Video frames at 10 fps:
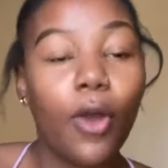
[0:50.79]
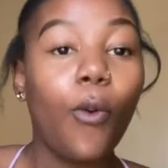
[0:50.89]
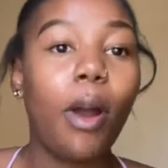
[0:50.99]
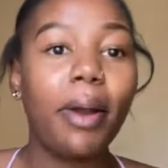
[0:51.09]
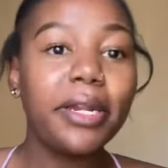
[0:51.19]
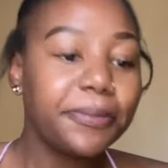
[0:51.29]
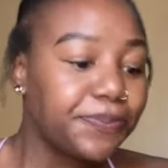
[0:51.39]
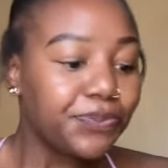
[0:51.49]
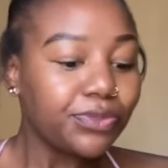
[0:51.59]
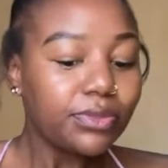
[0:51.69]
Well,
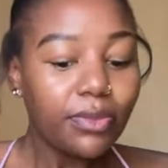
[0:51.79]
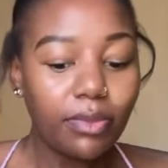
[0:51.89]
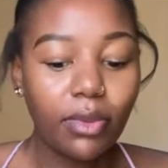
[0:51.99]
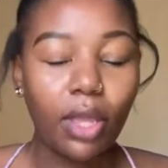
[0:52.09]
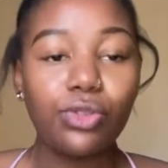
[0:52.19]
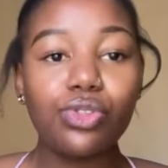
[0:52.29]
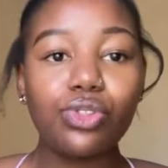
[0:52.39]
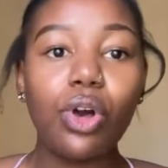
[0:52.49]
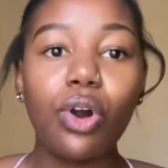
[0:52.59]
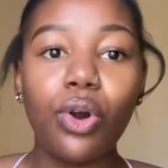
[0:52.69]

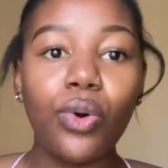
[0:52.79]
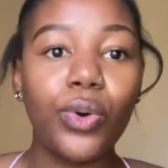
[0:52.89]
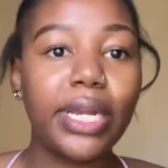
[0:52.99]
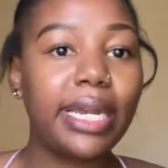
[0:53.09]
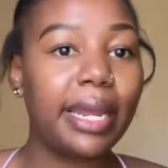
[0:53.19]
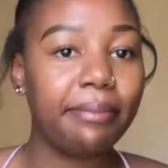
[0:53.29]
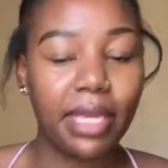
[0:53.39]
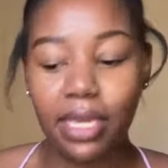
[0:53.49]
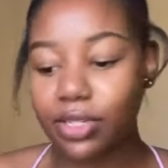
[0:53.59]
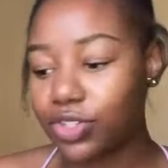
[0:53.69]
so let
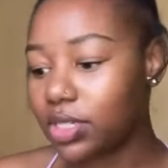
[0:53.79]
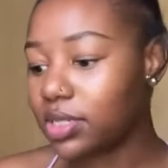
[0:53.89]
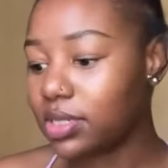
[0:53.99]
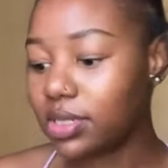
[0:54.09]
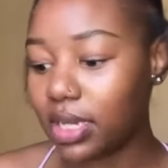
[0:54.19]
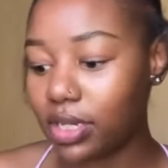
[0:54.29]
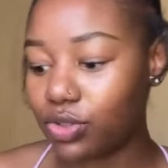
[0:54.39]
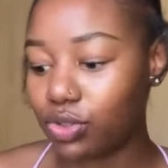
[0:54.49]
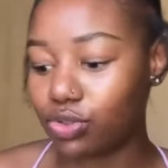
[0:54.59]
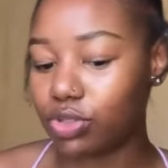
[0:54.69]
me just
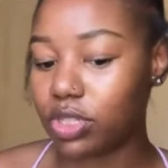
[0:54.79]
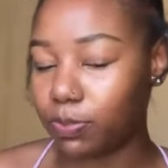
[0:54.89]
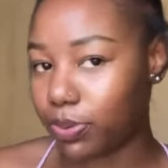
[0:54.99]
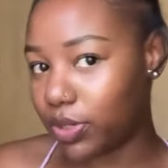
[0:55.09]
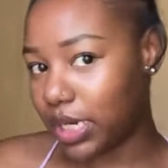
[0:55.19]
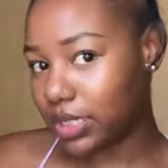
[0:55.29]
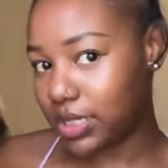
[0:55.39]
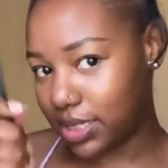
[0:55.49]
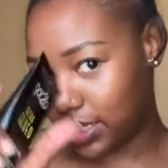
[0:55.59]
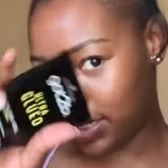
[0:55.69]
introduce the
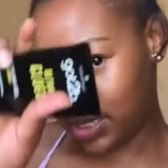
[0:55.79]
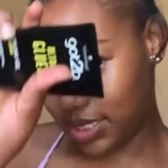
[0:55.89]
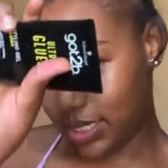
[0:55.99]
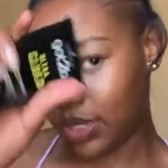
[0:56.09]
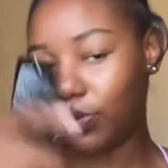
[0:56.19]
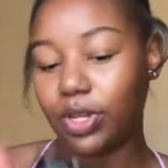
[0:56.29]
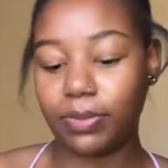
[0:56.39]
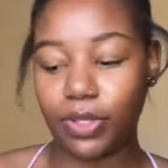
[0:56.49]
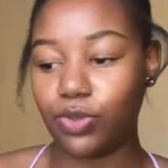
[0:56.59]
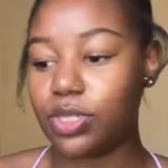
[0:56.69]
products that we're gonna
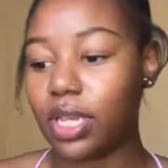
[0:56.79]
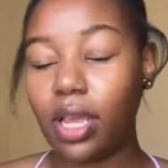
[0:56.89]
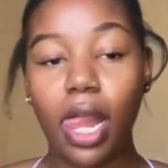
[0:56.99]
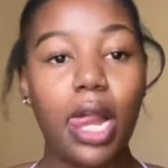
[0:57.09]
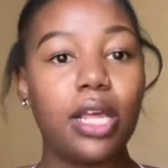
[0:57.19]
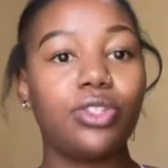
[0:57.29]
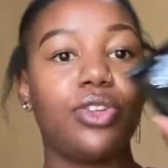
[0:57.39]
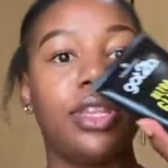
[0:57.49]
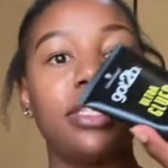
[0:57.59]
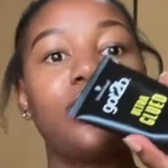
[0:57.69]
be using. So
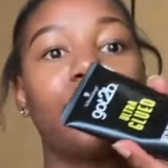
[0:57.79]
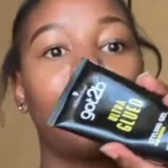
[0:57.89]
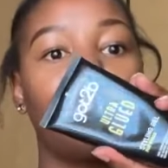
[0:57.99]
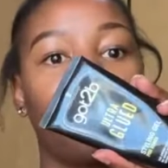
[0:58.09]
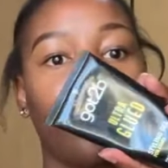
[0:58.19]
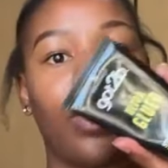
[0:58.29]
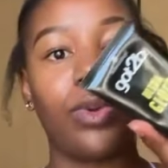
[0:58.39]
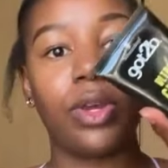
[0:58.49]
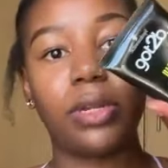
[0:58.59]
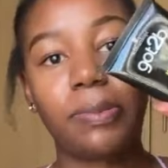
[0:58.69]
this is what we're
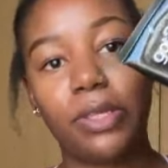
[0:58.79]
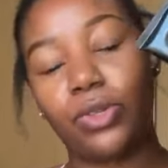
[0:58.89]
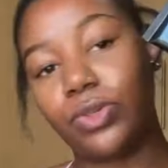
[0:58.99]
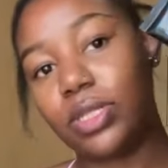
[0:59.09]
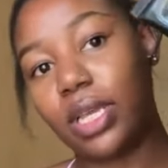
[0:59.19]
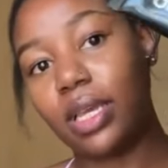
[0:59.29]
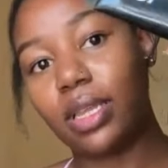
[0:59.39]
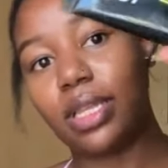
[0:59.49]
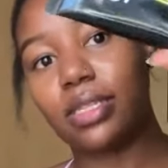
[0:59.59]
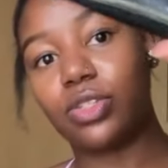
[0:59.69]
gonna be using.
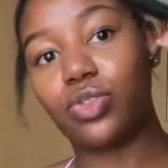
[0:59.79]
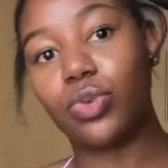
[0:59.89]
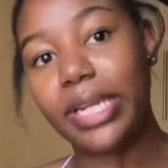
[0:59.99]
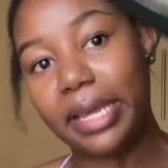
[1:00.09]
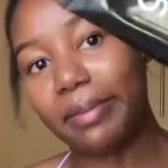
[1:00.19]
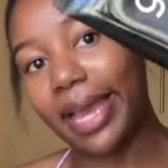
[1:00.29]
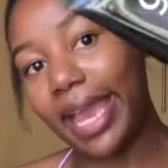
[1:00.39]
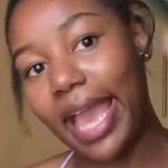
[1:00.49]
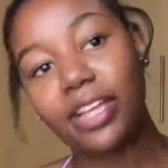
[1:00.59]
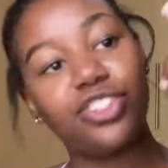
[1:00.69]
This is to lay my
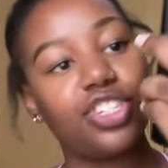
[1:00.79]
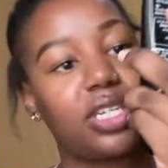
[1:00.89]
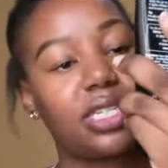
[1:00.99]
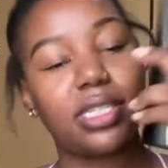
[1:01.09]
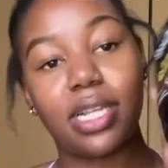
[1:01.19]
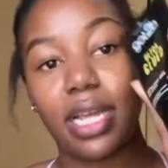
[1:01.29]
edges.